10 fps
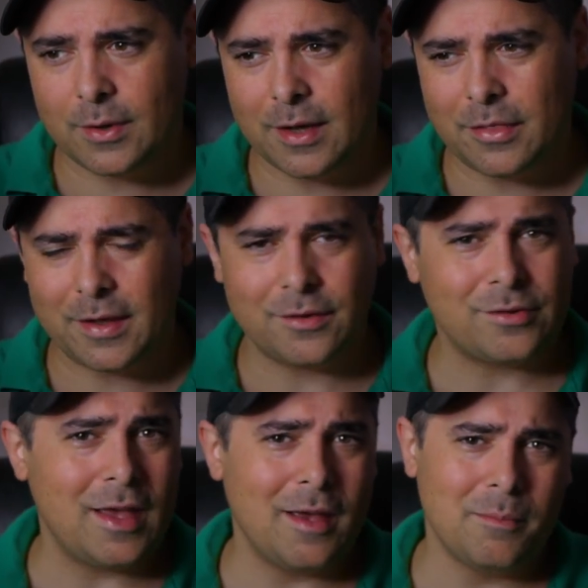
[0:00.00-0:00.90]
I think it's
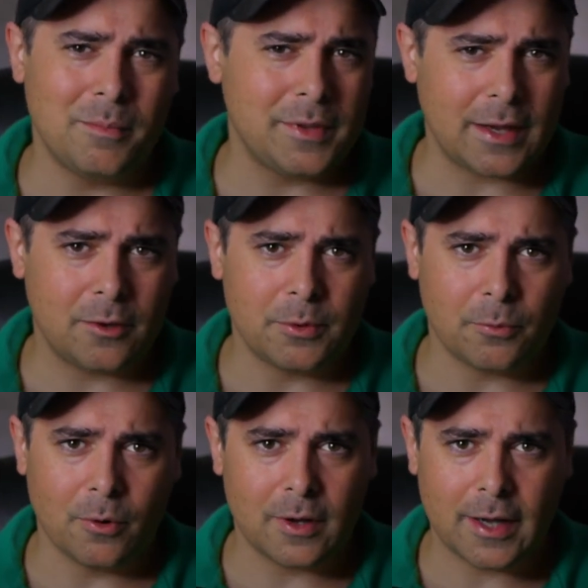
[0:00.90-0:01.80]
M, but that could be
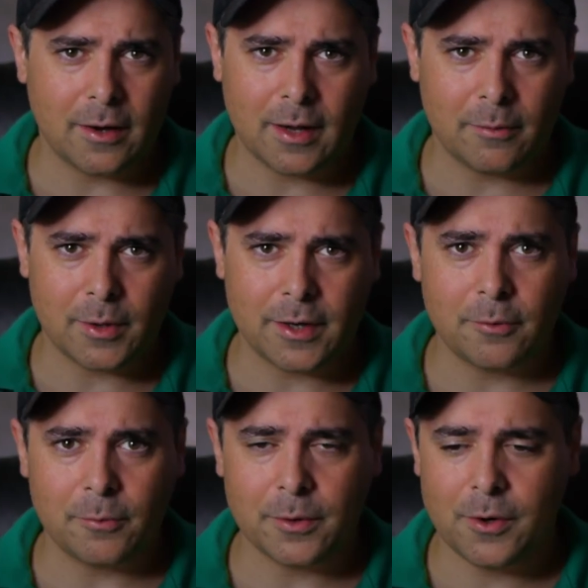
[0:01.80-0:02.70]
wrong. I don't, I, I
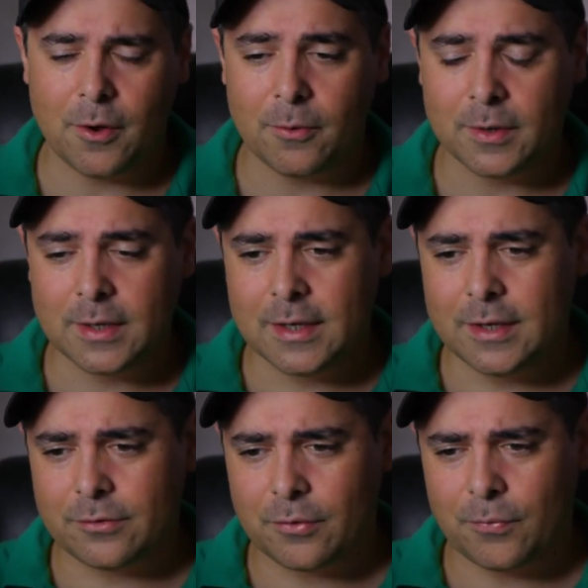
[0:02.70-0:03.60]
don't really know.
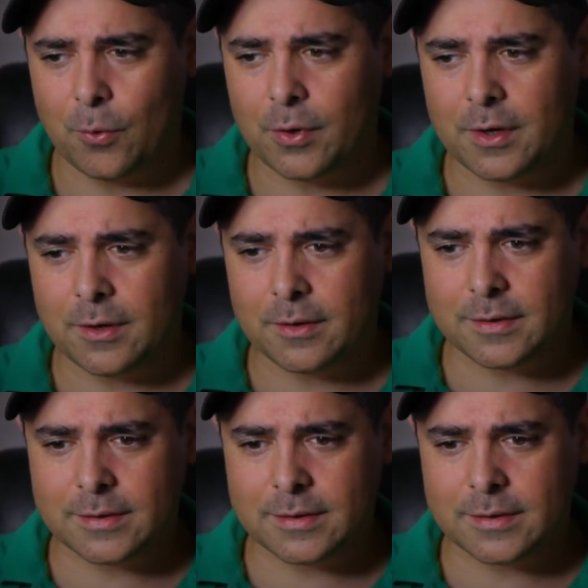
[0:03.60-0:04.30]
So 40